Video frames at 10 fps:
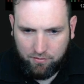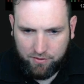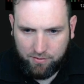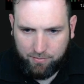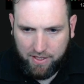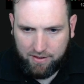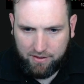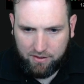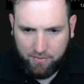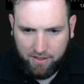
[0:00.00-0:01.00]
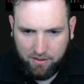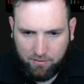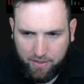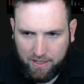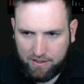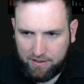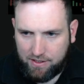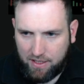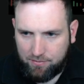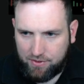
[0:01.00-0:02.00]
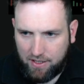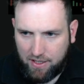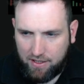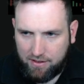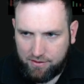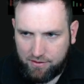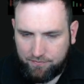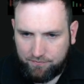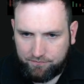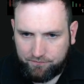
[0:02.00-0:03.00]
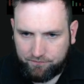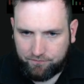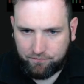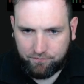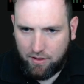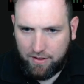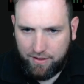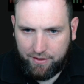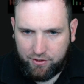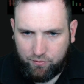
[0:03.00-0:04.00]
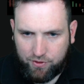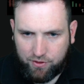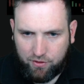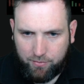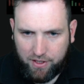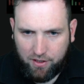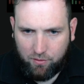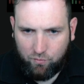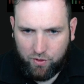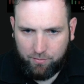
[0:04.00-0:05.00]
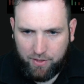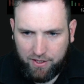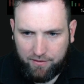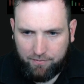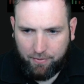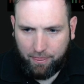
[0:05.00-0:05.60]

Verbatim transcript: Expand this, make it about the same size. And then this one's going to be our 1-minute.